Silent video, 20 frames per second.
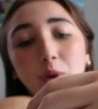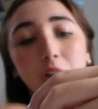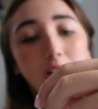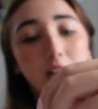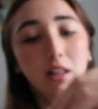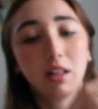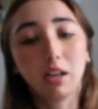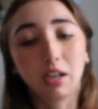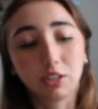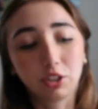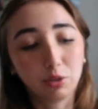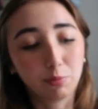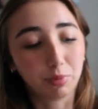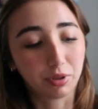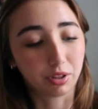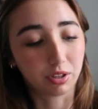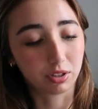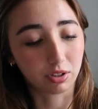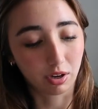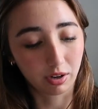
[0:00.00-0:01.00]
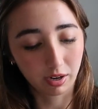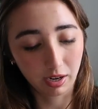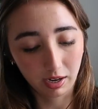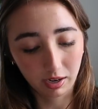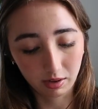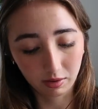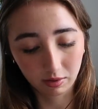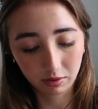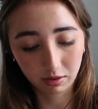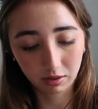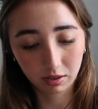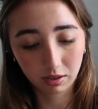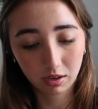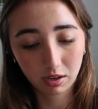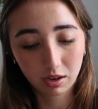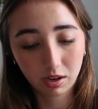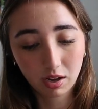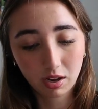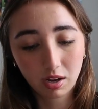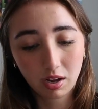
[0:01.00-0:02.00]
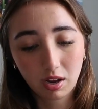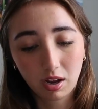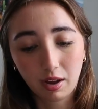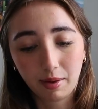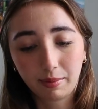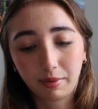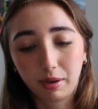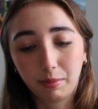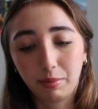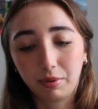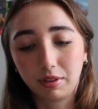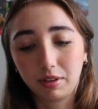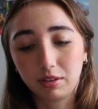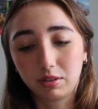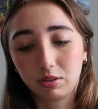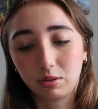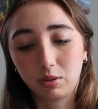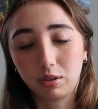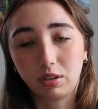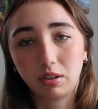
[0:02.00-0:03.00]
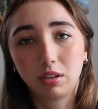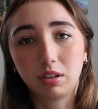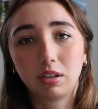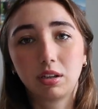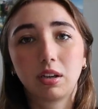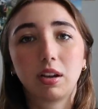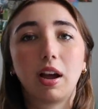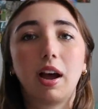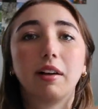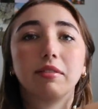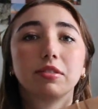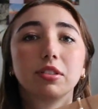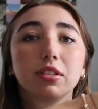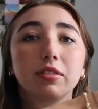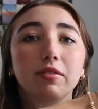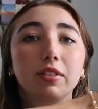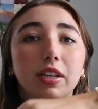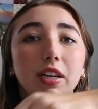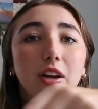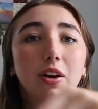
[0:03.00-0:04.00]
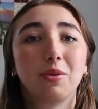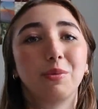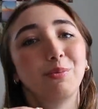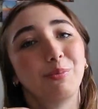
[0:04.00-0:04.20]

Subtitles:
well. I should put this on now. I'm gonna put this on after the video.